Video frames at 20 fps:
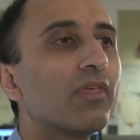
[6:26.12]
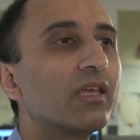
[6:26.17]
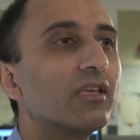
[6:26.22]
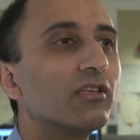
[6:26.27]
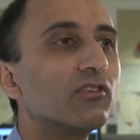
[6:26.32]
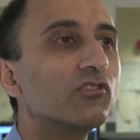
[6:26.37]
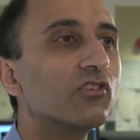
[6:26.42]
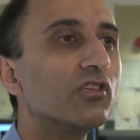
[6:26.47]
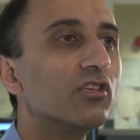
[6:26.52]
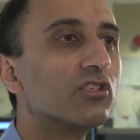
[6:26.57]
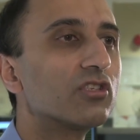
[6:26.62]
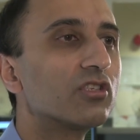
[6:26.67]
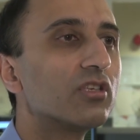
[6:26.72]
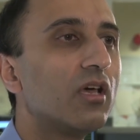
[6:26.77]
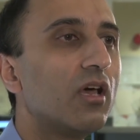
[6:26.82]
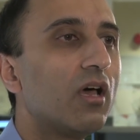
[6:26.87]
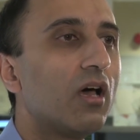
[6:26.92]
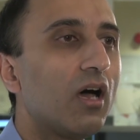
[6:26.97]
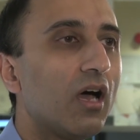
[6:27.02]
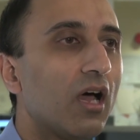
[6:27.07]
things that
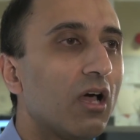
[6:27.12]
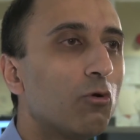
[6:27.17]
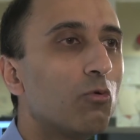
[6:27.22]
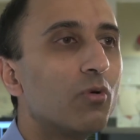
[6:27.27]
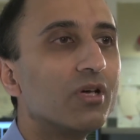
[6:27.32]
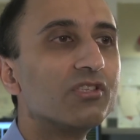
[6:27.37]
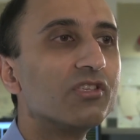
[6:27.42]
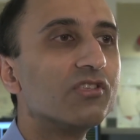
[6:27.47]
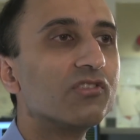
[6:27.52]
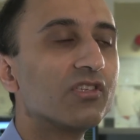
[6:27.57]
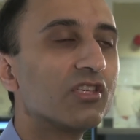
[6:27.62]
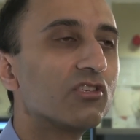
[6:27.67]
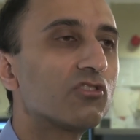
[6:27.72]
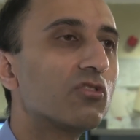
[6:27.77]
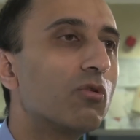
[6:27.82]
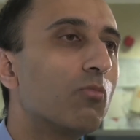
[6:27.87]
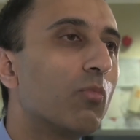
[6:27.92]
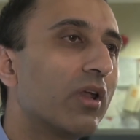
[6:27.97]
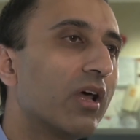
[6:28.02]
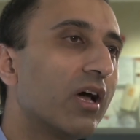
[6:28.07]
I always
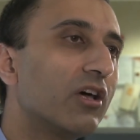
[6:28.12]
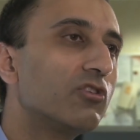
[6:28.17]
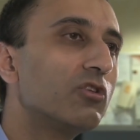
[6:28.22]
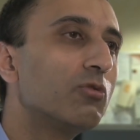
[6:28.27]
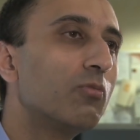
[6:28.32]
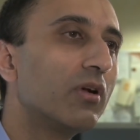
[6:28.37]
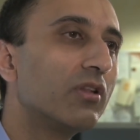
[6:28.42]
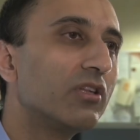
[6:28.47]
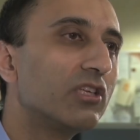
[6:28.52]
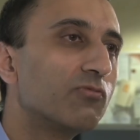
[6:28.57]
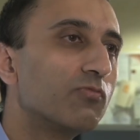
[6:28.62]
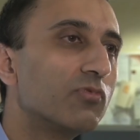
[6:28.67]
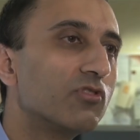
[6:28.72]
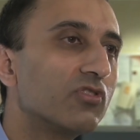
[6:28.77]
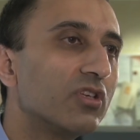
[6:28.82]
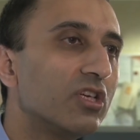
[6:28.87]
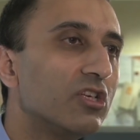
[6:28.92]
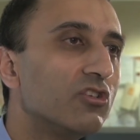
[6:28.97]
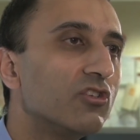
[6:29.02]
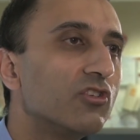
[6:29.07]
insist on when I do one of these
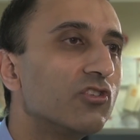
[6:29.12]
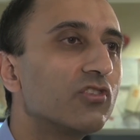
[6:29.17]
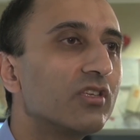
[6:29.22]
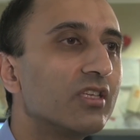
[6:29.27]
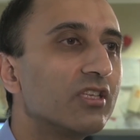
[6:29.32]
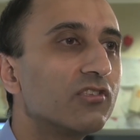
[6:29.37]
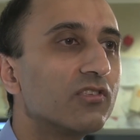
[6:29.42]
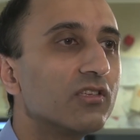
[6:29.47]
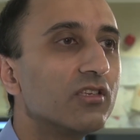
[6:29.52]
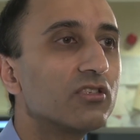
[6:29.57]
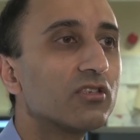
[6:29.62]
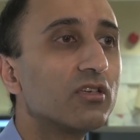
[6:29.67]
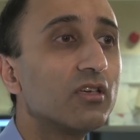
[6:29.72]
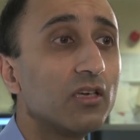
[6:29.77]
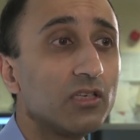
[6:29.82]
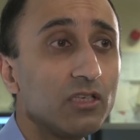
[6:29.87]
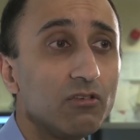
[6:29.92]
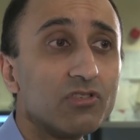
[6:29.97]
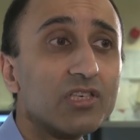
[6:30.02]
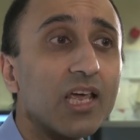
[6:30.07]
procedures is that
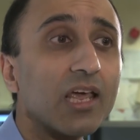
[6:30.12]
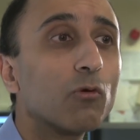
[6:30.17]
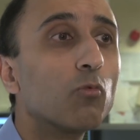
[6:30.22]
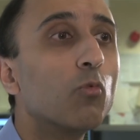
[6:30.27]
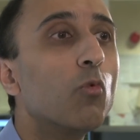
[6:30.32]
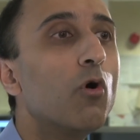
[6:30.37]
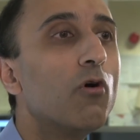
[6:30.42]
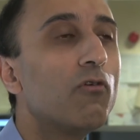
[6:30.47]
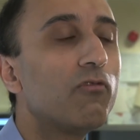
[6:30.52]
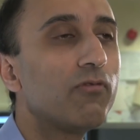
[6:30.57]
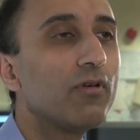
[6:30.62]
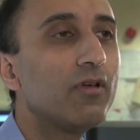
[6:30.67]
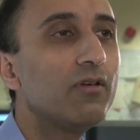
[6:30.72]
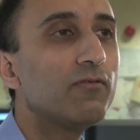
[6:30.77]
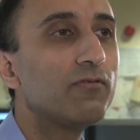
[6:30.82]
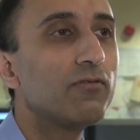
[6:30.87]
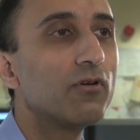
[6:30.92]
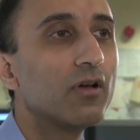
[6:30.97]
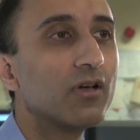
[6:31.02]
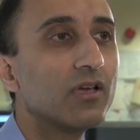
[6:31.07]
you take
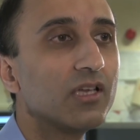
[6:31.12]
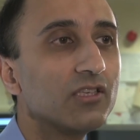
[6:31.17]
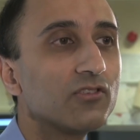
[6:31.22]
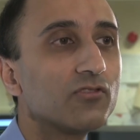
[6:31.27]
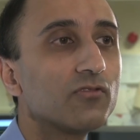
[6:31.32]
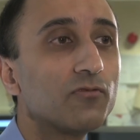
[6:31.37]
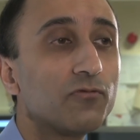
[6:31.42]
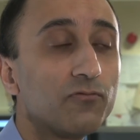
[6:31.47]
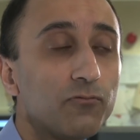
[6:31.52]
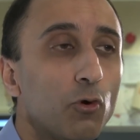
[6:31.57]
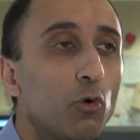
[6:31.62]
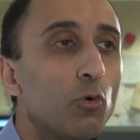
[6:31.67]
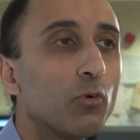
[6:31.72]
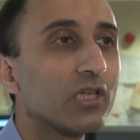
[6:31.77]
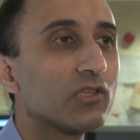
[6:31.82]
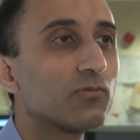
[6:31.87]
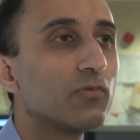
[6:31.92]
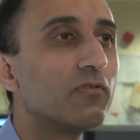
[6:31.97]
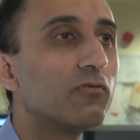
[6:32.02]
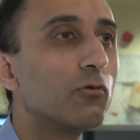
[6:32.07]
warfarin for at least 4
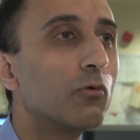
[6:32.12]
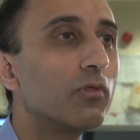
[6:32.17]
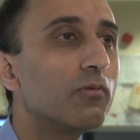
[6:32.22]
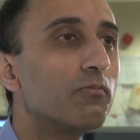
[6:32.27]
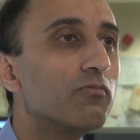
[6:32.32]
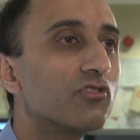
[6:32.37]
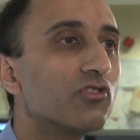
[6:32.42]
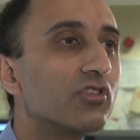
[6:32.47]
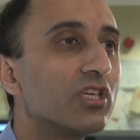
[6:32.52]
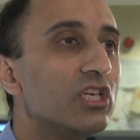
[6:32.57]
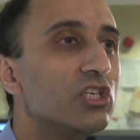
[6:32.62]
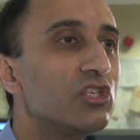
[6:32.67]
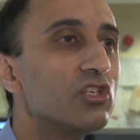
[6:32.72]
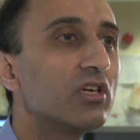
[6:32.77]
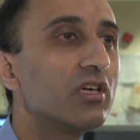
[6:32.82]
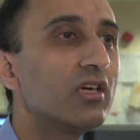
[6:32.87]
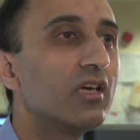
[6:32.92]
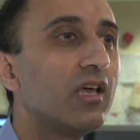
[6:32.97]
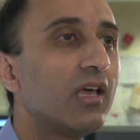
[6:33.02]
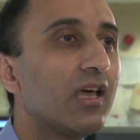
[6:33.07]
weeks before the
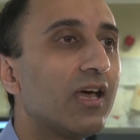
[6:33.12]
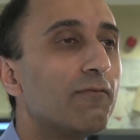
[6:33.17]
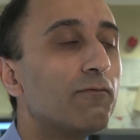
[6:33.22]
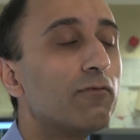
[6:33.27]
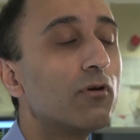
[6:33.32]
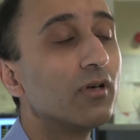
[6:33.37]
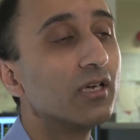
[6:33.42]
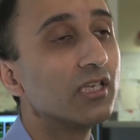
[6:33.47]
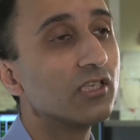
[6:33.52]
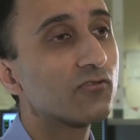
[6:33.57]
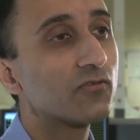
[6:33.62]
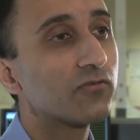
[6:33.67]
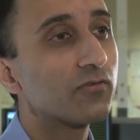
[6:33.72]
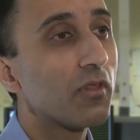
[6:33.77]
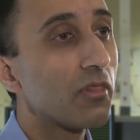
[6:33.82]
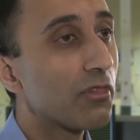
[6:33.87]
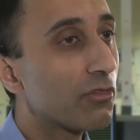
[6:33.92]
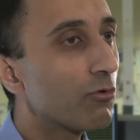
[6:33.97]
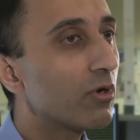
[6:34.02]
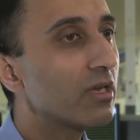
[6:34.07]
procedure and for at least
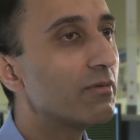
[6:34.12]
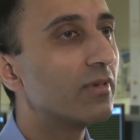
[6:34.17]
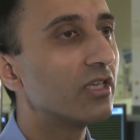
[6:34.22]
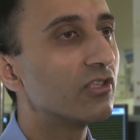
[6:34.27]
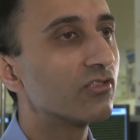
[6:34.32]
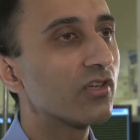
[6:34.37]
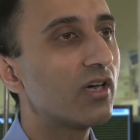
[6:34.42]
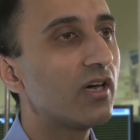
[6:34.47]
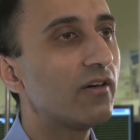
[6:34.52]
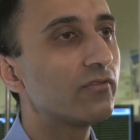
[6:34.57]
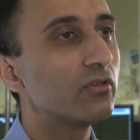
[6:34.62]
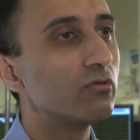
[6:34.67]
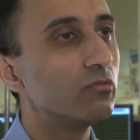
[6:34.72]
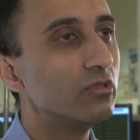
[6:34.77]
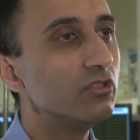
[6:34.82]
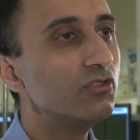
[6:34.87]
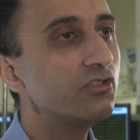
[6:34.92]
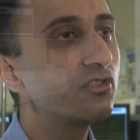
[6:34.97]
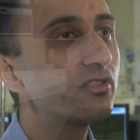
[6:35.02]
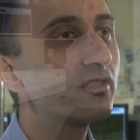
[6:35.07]
3 months
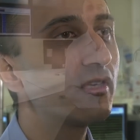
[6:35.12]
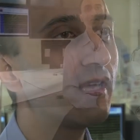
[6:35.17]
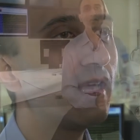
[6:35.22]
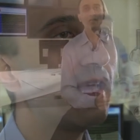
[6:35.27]
afterwards.